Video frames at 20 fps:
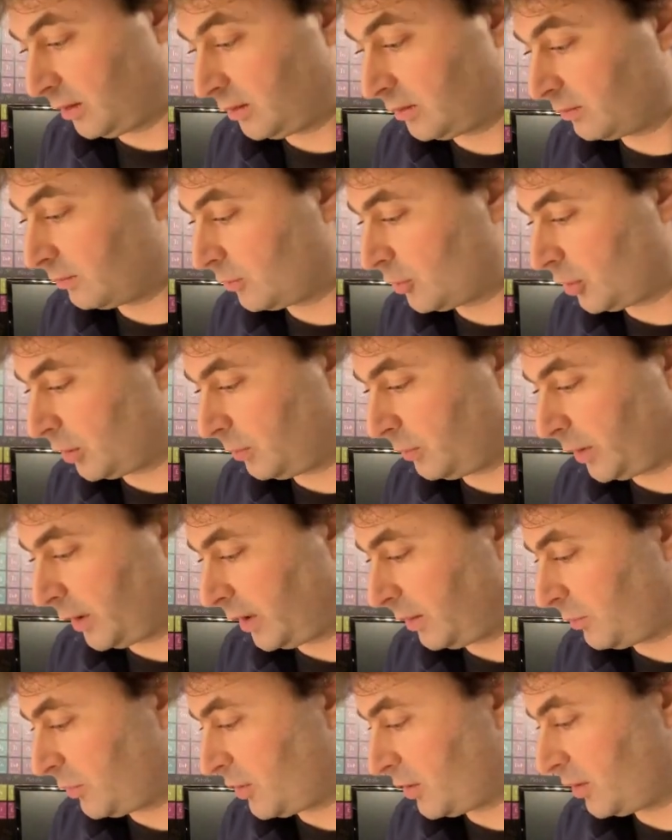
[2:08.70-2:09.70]

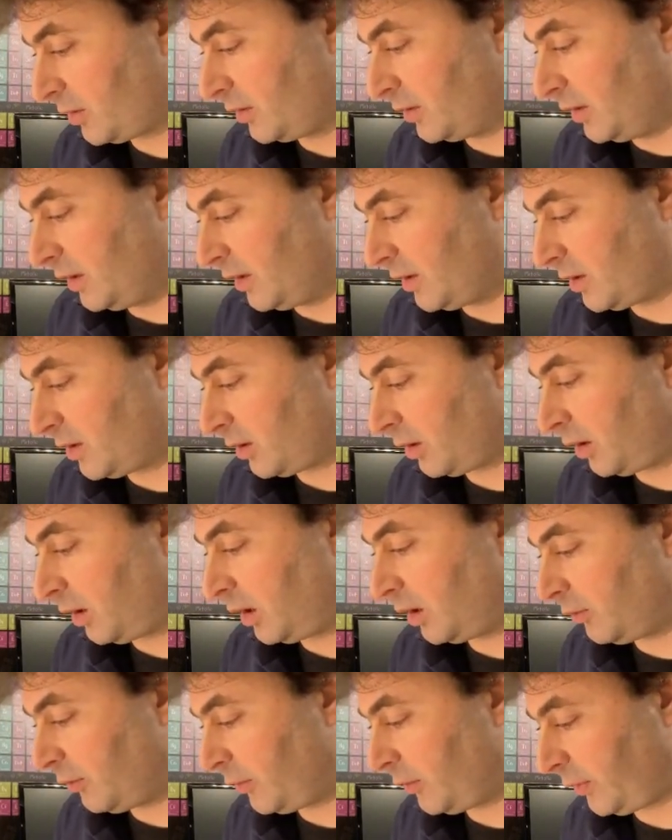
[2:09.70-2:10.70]
sometimes this
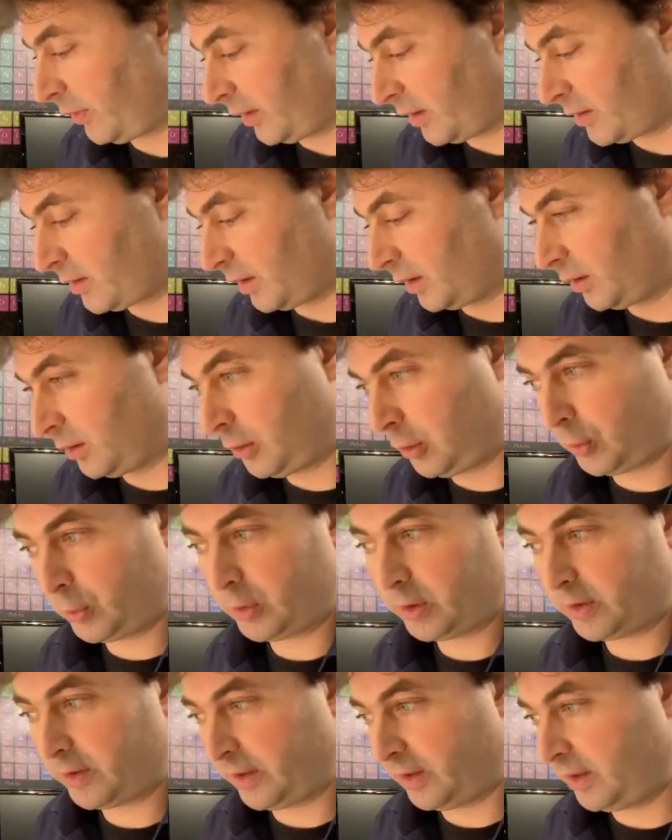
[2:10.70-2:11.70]
half is
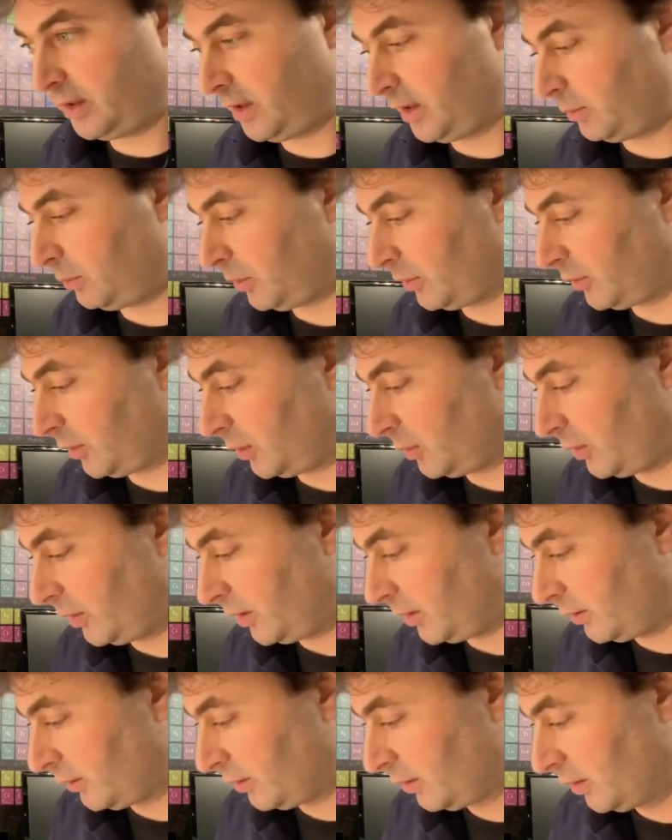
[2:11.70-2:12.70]
included in the
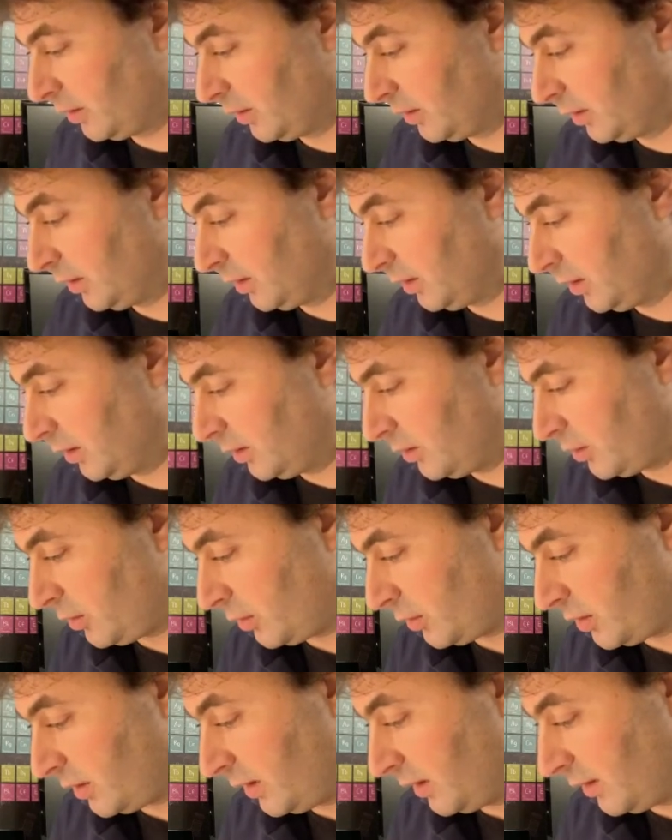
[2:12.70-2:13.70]
Hamiltonian,
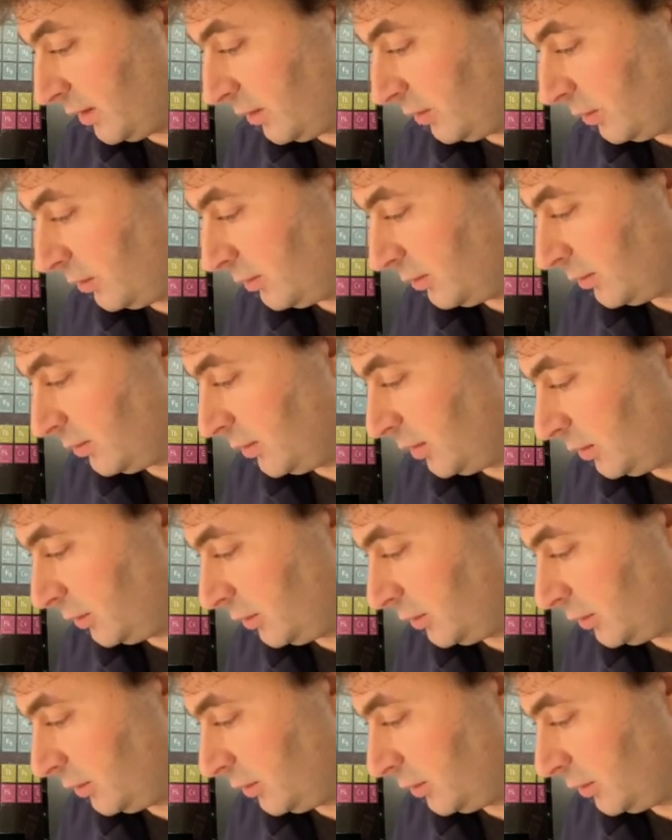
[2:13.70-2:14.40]
such that you don't